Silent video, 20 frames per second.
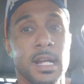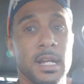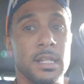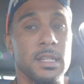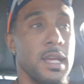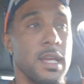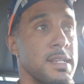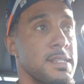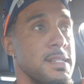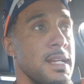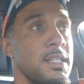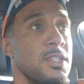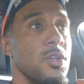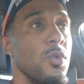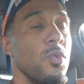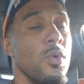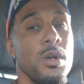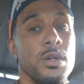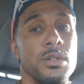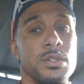not the
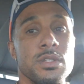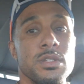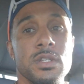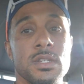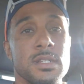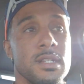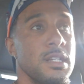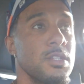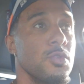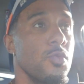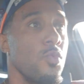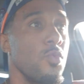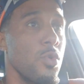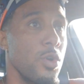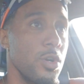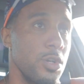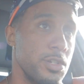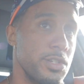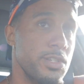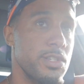worst. It's not the
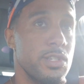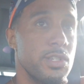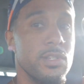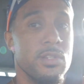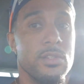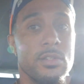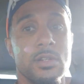worst.